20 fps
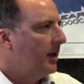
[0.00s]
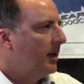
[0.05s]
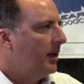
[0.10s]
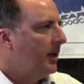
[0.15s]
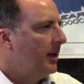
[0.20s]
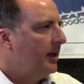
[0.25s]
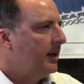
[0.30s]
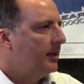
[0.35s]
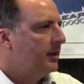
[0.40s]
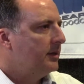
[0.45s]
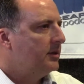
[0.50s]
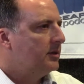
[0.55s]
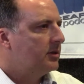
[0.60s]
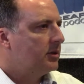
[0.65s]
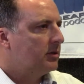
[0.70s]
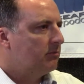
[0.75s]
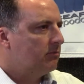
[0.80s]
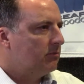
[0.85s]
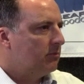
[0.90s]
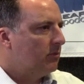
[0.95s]
and
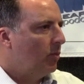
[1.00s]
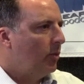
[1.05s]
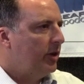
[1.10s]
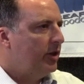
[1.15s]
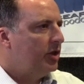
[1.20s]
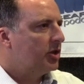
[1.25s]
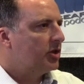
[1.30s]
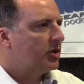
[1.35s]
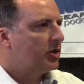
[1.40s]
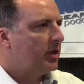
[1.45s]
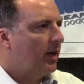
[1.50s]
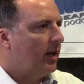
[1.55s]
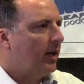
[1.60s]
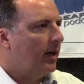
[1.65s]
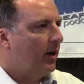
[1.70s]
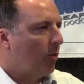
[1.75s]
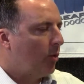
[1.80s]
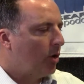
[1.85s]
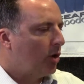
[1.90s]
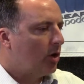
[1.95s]
we just, uh,
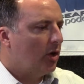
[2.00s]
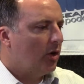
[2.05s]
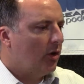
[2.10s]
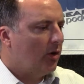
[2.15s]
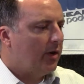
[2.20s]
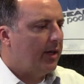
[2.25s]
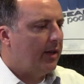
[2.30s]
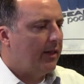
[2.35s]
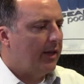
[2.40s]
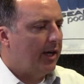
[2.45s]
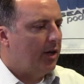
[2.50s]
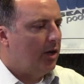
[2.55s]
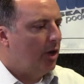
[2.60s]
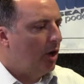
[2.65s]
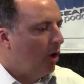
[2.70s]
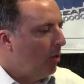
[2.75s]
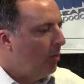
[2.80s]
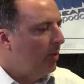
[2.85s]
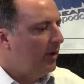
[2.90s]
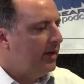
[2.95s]
we're learning that
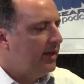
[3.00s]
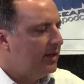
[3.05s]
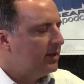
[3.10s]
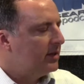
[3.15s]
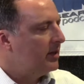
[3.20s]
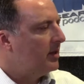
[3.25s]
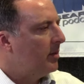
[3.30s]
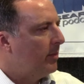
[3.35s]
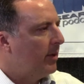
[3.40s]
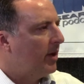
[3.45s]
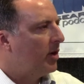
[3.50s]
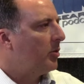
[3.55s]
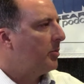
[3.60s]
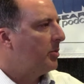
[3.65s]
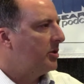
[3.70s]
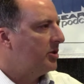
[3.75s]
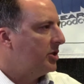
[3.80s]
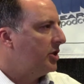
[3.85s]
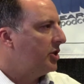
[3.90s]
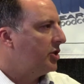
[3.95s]
nobody's in a better
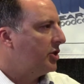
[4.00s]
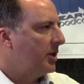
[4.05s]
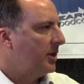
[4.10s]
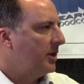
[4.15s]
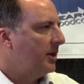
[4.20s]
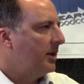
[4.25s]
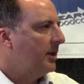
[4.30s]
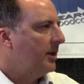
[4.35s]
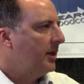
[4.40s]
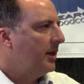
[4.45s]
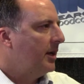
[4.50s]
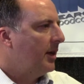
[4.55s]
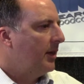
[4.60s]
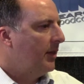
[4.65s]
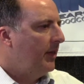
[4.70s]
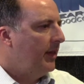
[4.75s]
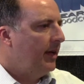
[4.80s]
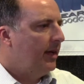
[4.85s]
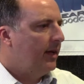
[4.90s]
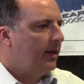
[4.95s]
position
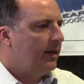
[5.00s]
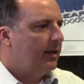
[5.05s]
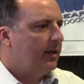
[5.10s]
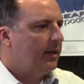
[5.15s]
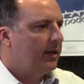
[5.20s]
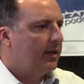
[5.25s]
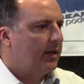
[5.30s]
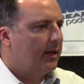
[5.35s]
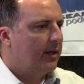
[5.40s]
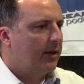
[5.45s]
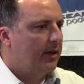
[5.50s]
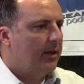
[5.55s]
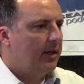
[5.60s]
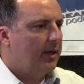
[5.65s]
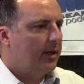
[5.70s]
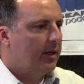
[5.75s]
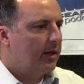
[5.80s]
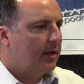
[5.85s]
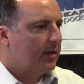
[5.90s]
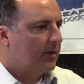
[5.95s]
than
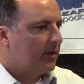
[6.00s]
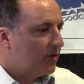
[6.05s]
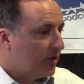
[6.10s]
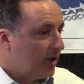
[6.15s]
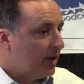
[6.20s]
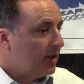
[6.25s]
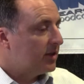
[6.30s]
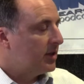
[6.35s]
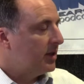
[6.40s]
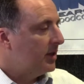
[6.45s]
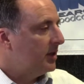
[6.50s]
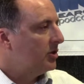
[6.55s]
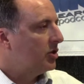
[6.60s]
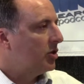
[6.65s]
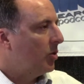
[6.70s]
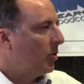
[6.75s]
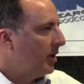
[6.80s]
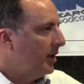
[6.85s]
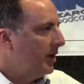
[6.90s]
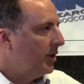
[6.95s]
the citizens
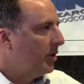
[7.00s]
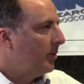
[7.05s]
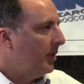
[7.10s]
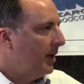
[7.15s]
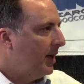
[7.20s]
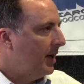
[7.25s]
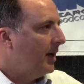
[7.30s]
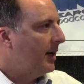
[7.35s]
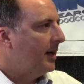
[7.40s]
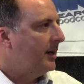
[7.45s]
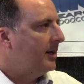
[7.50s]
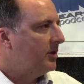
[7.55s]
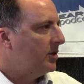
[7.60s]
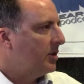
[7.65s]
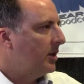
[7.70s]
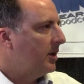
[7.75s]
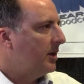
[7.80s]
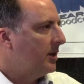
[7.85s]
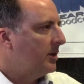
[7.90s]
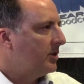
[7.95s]
who are nearby
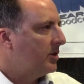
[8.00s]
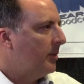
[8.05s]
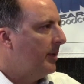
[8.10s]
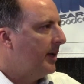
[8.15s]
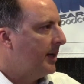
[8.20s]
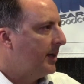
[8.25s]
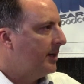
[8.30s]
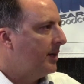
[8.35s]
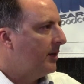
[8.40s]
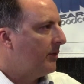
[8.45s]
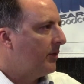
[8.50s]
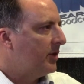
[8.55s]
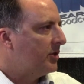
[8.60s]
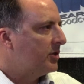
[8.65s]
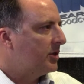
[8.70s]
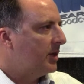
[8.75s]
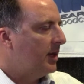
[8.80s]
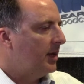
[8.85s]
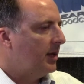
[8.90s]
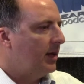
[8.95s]
to, to make a
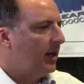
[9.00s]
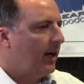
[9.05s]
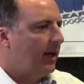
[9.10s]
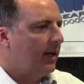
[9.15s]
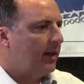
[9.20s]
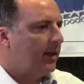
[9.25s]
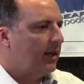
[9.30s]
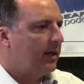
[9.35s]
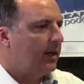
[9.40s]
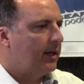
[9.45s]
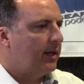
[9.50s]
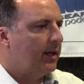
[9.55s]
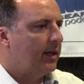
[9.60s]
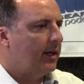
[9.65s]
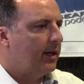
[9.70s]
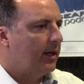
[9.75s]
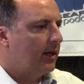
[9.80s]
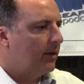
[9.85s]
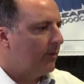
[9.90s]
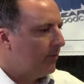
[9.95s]
difference, and I think
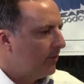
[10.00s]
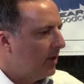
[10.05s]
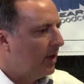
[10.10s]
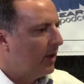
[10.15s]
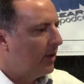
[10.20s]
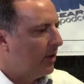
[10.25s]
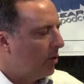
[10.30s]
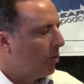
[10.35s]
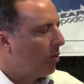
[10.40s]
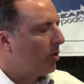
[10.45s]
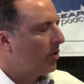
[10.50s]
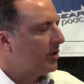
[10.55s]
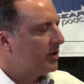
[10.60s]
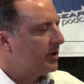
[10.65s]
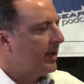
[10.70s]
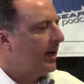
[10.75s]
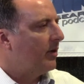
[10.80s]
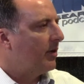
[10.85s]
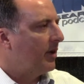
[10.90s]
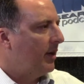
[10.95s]
uh, the, the word is
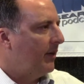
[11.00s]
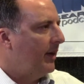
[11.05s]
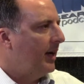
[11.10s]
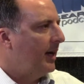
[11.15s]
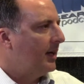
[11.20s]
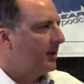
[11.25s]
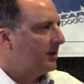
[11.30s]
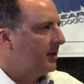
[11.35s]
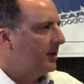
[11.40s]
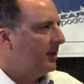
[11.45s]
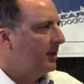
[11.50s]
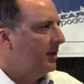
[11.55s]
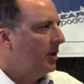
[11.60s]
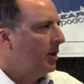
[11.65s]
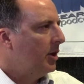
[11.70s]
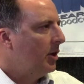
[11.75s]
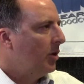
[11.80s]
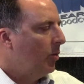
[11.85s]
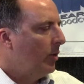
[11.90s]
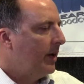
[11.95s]
out on that, and
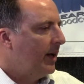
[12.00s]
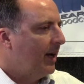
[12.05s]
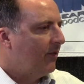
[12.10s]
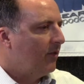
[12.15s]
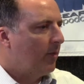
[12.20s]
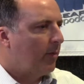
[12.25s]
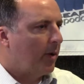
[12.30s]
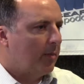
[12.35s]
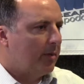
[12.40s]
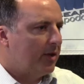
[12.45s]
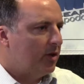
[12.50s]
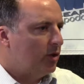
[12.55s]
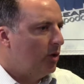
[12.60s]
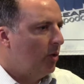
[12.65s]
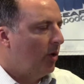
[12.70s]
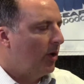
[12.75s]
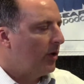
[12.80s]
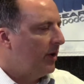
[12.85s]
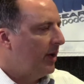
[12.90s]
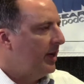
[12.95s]
we have probably two
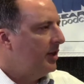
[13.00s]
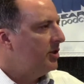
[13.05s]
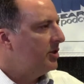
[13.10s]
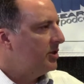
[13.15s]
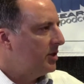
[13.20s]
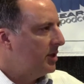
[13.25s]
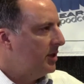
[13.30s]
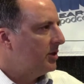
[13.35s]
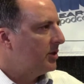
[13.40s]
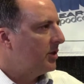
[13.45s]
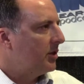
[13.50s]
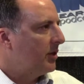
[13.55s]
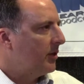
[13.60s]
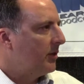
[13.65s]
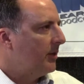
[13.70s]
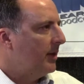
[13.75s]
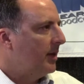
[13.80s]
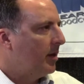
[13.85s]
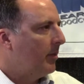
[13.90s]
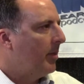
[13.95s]
hundred agencies that are
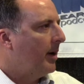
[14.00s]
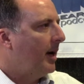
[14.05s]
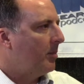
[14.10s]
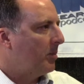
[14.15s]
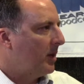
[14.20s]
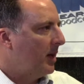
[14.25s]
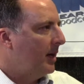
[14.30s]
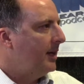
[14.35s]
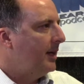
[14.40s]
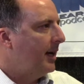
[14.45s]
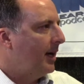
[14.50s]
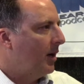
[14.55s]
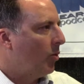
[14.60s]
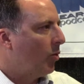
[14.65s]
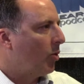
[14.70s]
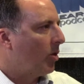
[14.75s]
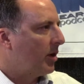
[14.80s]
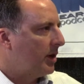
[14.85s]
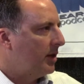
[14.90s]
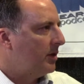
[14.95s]
in the pipeline now
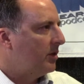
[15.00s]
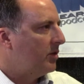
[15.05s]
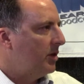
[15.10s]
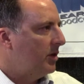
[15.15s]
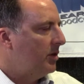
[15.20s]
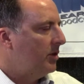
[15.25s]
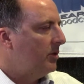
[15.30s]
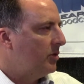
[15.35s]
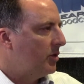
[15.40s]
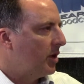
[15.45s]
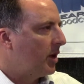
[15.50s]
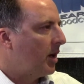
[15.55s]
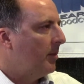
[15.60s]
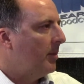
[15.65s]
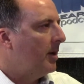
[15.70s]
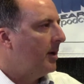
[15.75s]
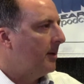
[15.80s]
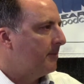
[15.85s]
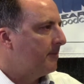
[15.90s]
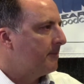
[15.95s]
working to, to come
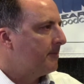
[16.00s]
up.